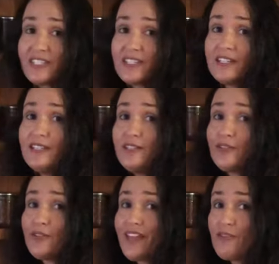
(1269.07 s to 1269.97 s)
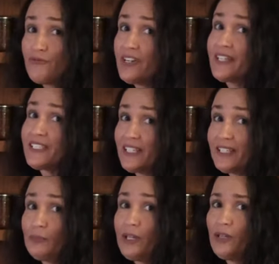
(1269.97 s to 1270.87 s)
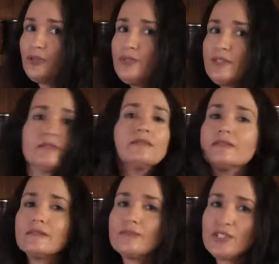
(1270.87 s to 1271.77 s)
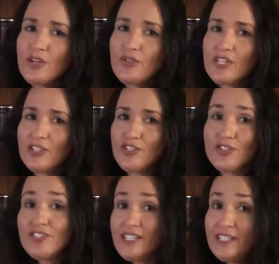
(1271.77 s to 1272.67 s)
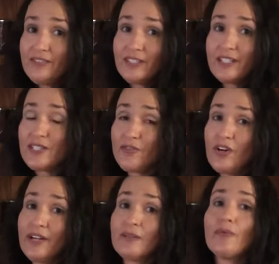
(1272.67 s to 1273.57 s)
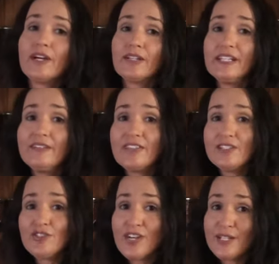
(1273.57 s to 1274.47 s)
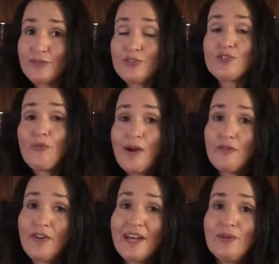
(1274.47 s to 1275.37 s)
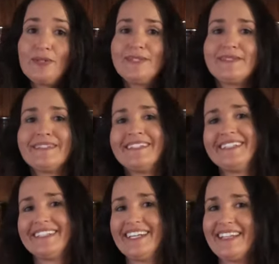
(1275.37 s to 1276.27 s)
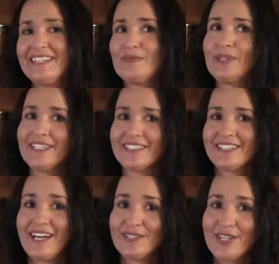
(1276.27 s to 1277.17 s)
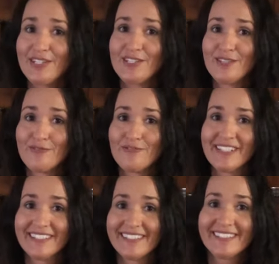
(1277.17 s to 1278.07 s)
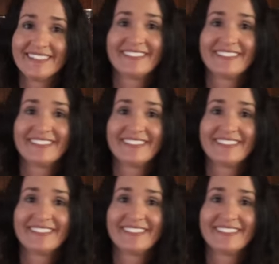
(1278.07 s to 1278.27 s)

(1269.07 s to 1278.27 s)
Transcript: see, that ring is a little bit loose, but don't touch it, just leave it, it's fine. We're gonna leave these jars for 12 hours and then we can start touching the rings